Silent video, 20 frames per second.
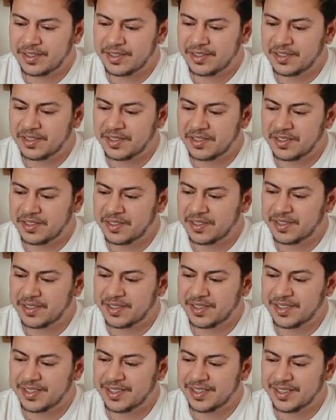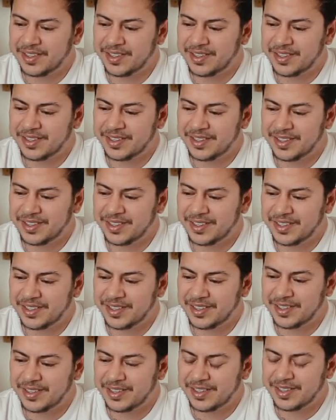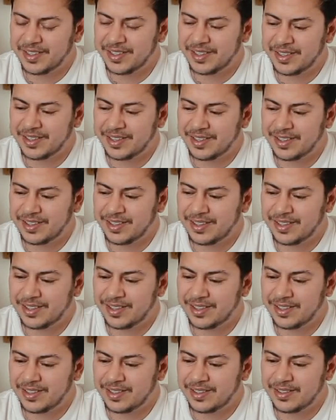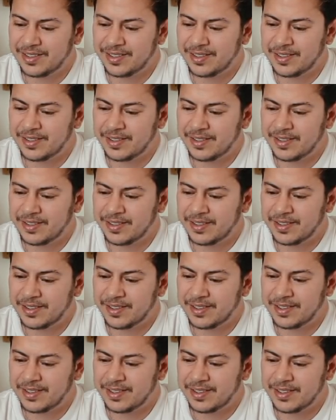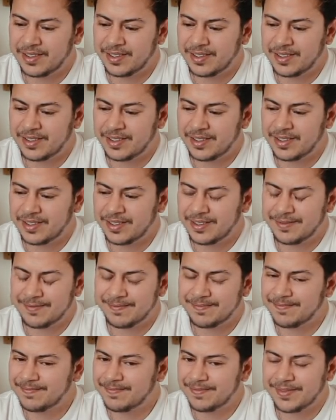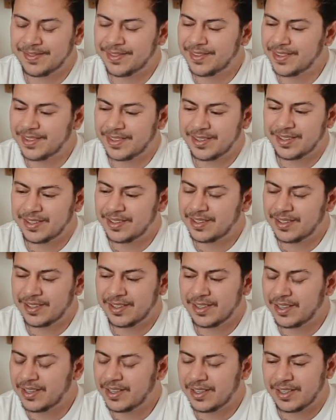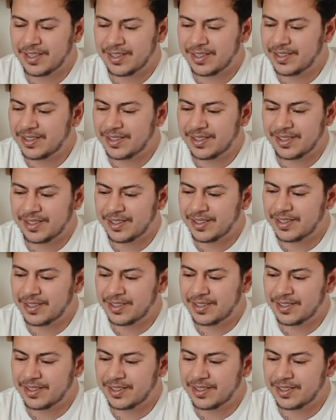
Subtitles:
No words are spoken by the person on screen.